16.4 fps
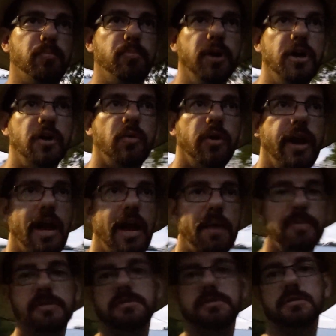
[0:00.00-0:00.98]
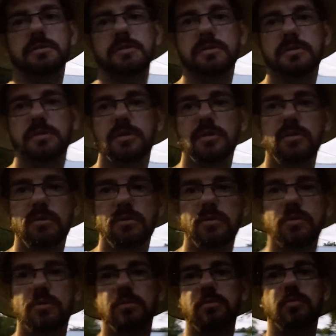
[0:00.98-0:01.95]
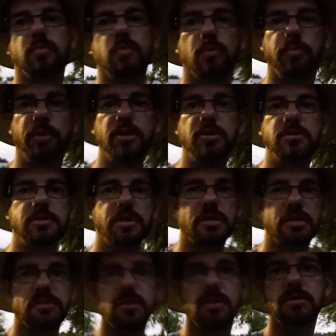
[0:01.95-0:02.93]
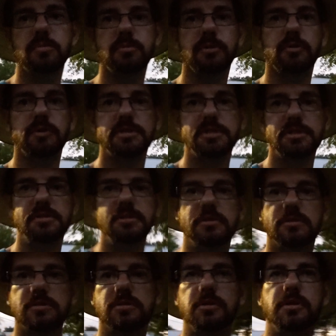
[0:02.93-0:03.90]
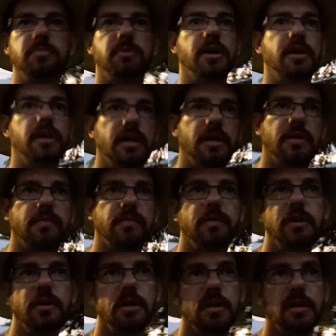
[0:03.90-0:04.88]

But what happens is your parasites start to build resistance, so you might have